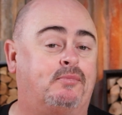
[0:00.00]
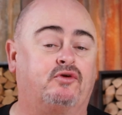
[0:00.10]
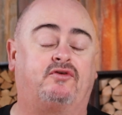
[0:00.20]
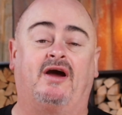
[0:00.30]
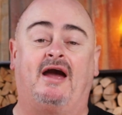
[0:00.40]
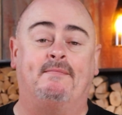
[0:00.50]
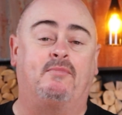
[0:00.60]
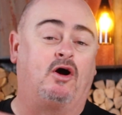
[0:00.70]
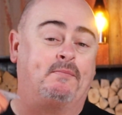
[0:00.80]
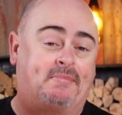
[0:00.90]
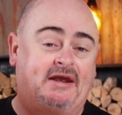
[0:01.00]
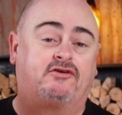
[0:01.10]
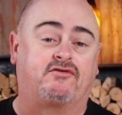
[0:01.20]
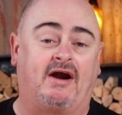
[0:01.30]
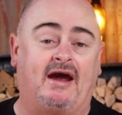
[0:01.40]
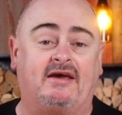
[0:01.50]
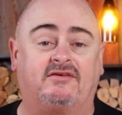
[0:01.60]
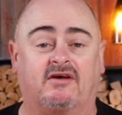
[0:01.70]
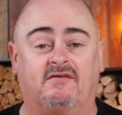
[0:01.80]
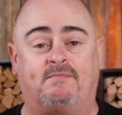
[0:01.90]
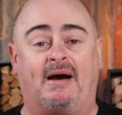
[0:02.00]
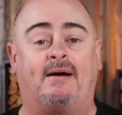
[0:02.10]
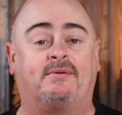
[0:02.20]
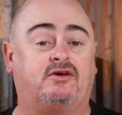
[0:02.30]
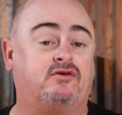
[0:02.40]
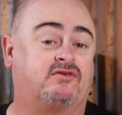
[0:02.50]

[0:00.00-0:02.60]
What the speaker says: butcher and buy big trays of barbecue